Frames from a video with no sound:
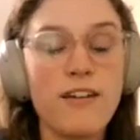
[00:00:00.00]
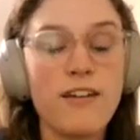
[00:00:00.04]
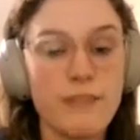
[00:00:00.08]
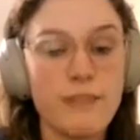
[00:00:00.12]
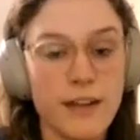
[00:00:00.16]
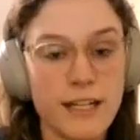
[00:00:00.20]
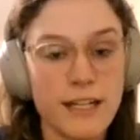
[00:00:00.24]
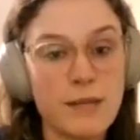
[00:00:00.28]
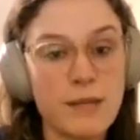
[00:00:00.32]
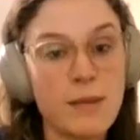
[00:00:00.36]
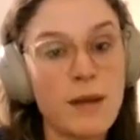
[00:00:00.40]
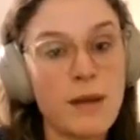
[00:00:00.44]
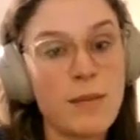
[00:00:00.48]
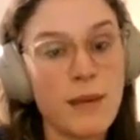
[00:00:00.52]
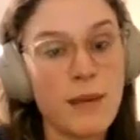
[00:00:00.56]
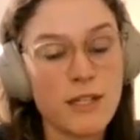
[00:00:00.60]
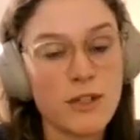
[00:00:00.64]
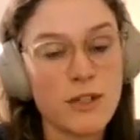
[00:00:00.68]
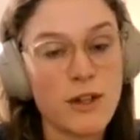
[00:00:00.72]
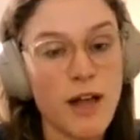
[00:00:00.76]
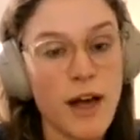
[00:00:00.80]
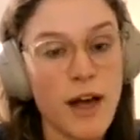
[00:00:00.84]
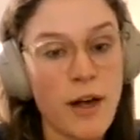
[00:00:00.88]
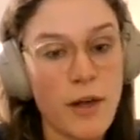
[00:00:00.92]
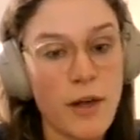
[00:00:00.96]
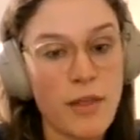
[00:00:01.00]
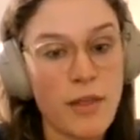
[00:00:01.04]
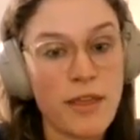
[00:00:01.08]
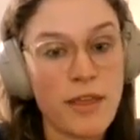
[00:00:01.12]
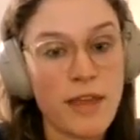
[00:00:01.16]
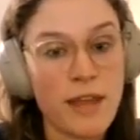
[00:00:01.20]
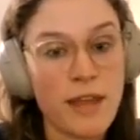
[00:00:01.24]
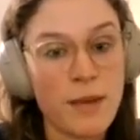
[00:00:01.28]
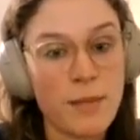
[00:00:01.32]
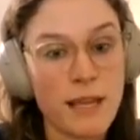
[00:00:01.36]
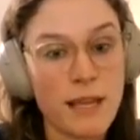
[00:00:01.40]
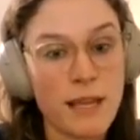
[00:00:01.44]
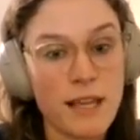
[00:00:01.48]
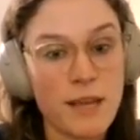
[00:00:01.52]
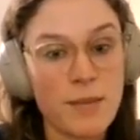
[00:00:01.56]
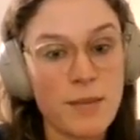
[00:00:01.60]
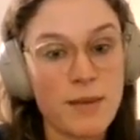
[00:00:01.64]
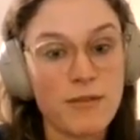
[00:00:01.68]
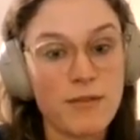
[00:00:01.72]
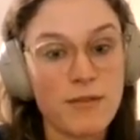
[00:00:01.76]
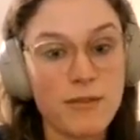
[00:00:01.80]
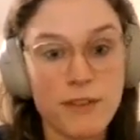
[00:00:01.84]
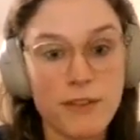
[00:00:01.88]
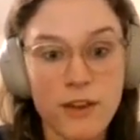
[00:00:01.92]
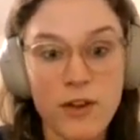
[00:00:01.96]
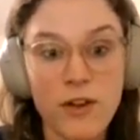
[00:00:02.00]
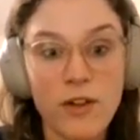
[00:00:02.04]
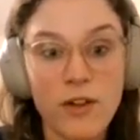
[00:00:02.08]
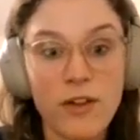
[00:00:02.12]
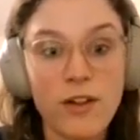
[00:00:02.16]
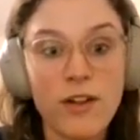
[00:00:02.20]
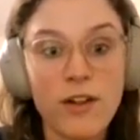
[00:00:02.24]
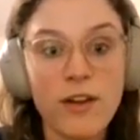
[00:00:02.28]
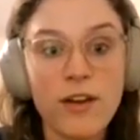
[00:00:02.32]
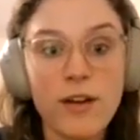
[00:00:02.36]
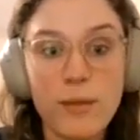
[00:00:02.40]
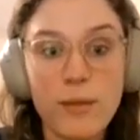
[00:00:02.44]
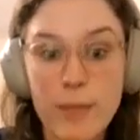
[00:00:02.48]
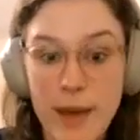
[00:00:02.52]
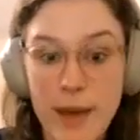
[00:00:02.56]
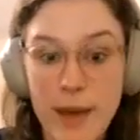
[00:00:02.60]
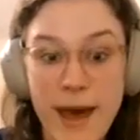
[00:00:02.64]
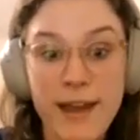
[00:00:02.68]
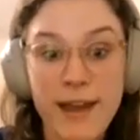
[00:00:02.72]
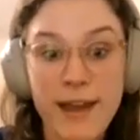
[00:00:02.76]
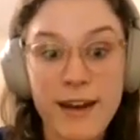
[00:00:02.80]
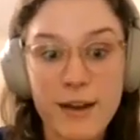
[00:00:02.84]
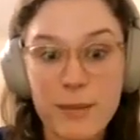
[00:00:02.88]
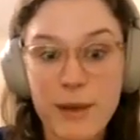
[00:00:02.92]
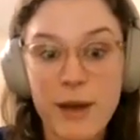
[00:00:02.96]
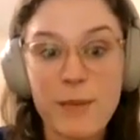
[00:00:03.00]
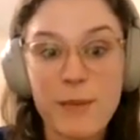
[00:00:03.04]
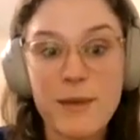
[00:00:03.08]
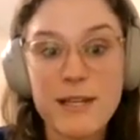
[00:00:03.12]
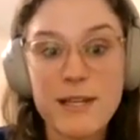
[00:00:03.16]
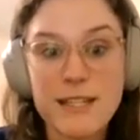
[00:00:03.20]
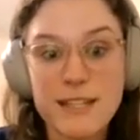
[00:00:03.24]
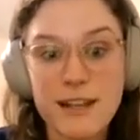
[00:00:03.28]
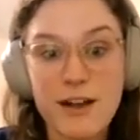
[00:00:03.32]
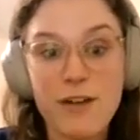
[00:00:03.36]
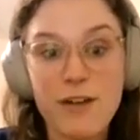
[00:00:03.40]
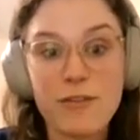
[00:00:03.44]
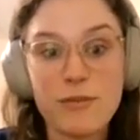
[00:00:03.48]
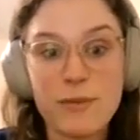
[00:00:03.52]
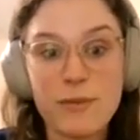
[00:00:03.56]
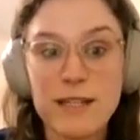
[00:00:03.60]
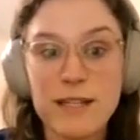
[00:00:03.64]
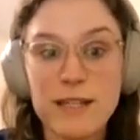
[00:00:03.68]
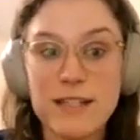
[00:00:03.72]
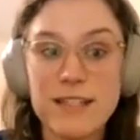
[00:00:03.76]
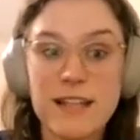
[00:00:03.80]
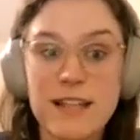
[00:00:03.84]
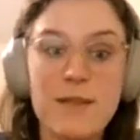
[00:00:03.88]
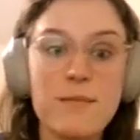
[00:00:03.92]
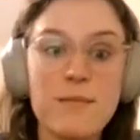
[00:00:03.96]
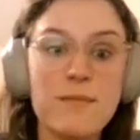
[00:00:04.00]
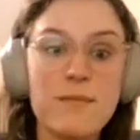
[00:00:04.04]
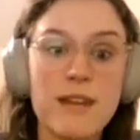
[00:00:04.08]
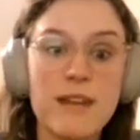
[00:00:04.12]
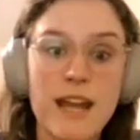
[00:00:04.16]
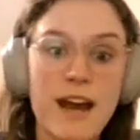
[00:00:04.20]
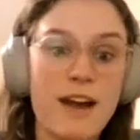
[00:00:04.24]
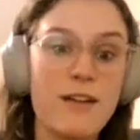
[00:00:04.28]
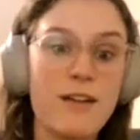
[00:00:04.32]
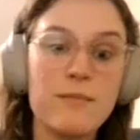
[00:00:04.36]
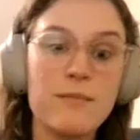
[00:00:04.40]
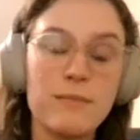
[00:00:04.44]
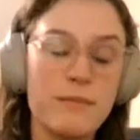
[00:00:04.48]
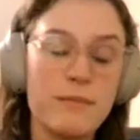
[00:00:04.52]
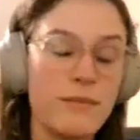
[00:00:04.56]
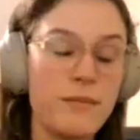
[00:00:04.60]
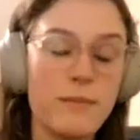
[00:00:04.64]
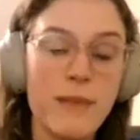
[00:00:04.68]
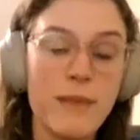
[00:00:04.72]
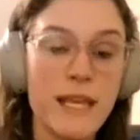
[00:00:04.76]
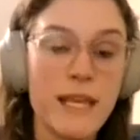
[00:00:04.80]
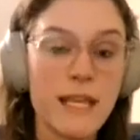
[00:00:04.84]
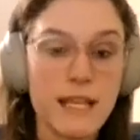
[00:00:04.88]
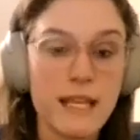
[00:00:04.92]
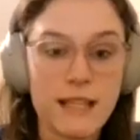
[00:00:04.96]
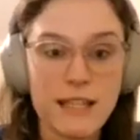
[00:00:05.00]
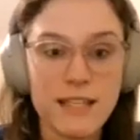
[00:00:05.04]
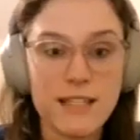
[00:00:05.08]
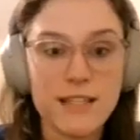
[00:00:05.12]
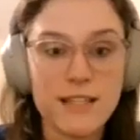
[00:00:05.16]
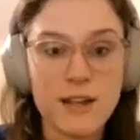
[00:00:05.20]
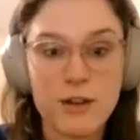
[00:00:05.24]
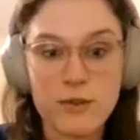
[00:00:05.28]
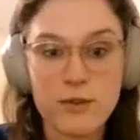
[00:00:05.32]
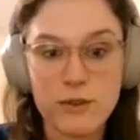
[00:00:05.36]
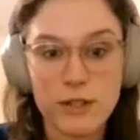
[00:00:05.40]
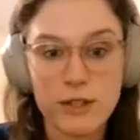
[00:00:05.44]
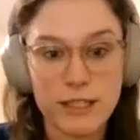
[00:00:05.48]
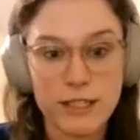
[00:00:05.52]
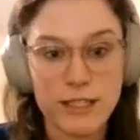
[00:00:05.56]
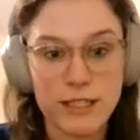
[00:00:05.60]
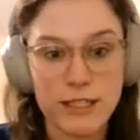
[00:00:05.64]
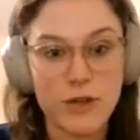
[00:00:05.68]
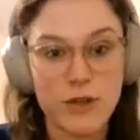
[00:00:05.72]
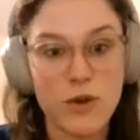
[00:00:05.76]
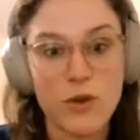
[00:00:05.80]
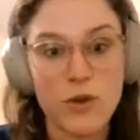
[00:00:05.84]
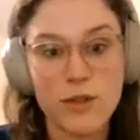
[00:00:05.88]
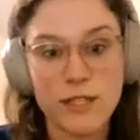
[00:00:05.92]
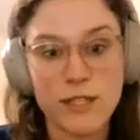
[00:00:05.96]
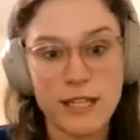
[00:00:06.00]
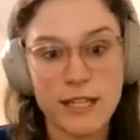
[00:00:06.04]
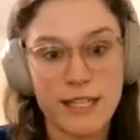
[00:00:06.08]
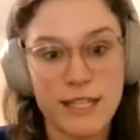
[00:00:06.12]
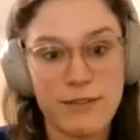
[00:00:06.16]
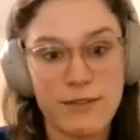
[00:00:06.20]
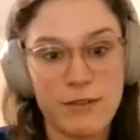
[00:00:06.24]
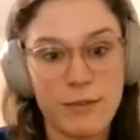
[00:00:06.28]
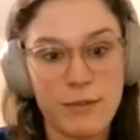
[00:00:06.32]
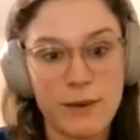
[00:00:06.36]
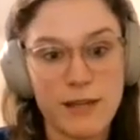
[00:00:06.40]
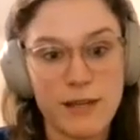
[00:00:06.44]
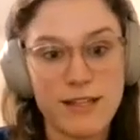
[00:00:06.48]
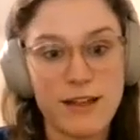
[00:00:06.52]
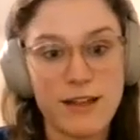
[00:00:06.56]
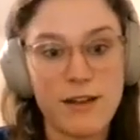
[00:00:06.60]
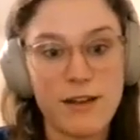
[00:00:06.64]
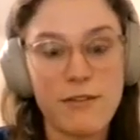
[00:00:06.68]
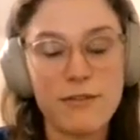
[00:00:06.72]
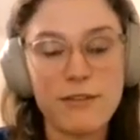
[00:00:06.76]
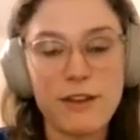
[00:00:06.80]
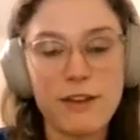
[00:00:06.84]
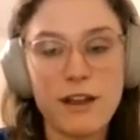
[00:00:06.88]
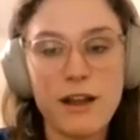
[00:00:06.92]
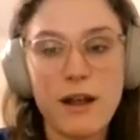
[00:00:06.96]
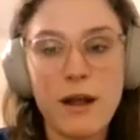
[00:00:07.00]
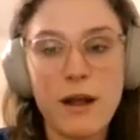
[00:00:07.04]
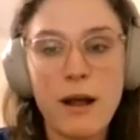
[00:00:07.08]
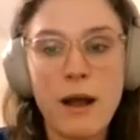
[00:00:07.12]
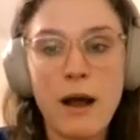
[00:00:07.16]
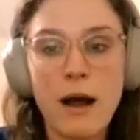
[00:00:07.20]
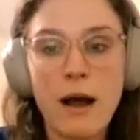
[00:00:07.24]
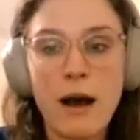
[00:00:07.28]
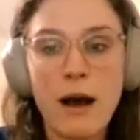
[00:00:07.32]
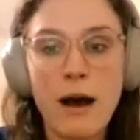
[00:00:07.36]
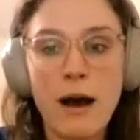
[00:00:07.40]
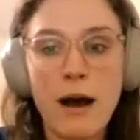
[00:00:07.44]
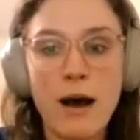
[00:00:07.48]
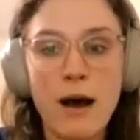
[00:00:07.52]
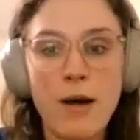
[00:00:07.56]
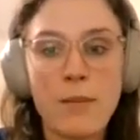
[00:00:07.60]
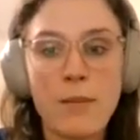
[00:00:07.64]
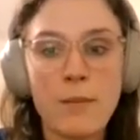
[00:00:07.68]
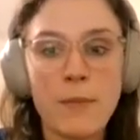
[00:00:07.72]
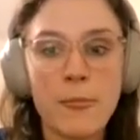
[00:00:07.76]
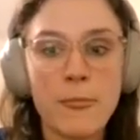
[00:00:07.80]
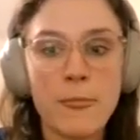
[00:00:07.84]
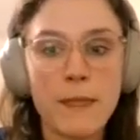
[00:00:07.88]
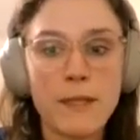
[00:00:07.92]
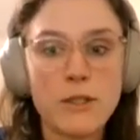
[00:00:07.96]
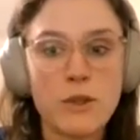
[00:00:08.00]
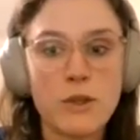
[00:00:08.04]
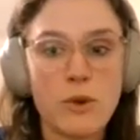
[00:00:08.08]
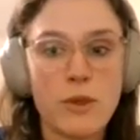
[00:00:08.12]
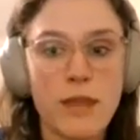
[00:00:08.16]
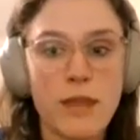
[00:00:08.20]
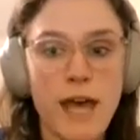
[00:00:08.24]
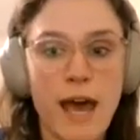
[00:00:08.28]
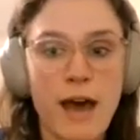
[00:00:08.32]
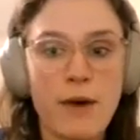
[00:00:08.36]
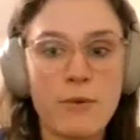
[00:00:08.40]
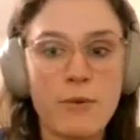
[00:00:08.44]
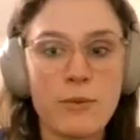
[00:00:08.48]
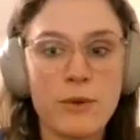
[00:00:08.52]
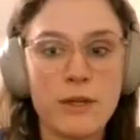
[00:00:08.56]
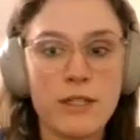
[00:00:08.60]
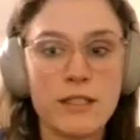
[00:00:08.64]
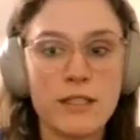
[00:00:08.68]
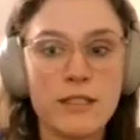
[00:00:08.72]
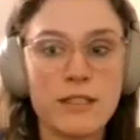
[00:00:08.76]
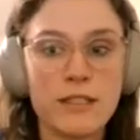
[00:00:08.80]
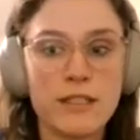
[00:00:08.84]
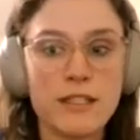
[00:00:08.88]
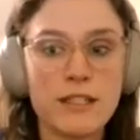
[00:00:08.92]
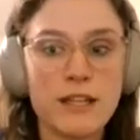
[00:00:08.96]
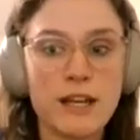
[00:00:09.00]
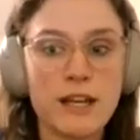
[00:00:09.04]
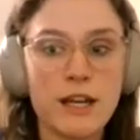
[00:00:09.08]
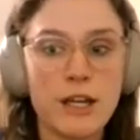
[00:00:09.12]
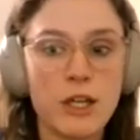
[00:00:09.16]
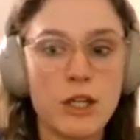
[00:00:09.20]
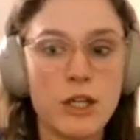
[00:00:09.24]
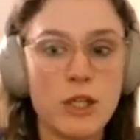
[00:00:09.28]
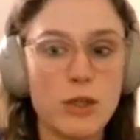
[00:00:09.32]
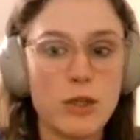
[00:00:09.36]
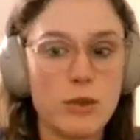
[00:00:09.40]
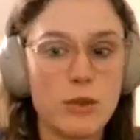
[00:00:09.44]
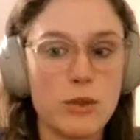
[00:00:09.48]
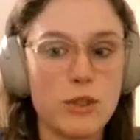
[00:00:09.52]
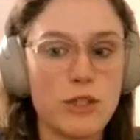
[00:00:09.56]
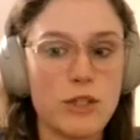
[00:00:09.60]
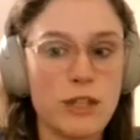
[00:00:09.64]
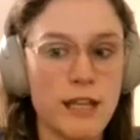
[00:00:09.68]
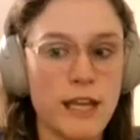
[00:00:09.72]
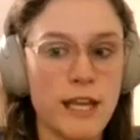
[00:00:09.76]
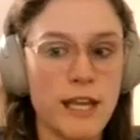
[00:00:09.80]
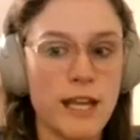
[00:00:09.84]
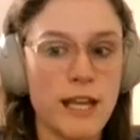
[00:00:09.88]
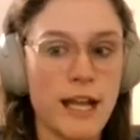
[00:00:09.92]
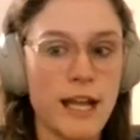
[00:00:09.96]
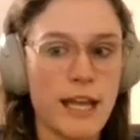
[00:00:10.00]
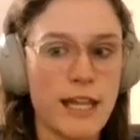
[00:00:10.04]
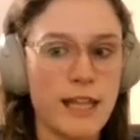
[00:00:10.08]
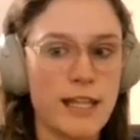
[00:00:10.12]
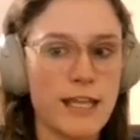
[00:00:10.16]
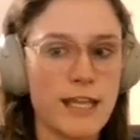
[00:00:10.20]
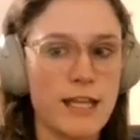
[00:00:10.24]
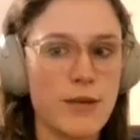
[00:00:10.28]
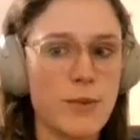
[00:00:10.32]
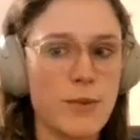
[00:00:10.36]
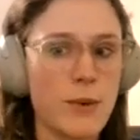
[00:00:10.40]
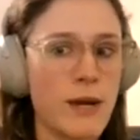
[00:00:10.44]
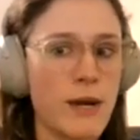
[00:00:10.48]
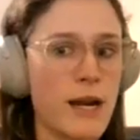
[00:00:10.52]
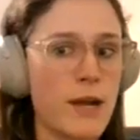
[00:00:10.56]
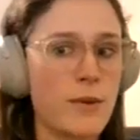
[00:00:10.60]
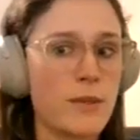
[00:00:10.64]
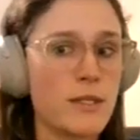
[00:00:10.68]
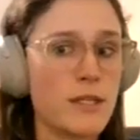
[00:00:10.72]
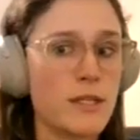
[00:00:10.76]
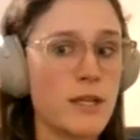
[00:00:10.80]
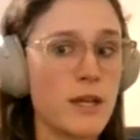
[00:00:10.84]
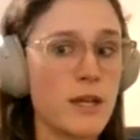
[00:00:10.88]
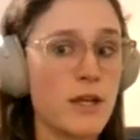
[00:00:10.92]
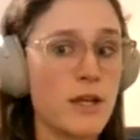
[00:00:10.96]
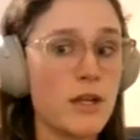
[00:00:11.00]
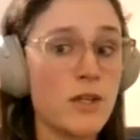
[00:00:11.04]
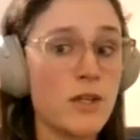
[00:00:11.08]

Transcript: affecting my mental health and making me feel bad about myself because I'm not making these unrealistic goals I set for myself? So that was a huge thing. I think when I was